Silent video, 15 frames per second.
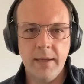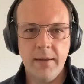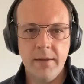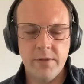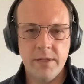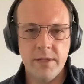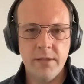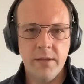And
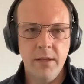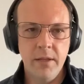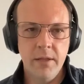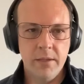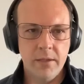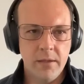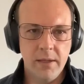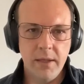there's this,
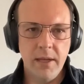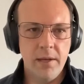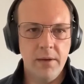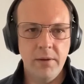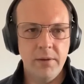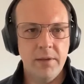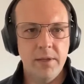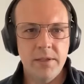again,
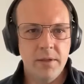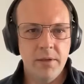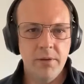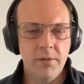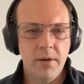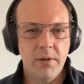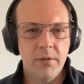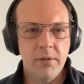it's an
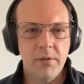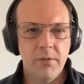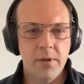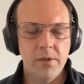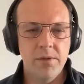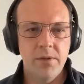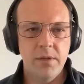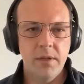adrenaline
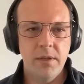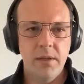rush.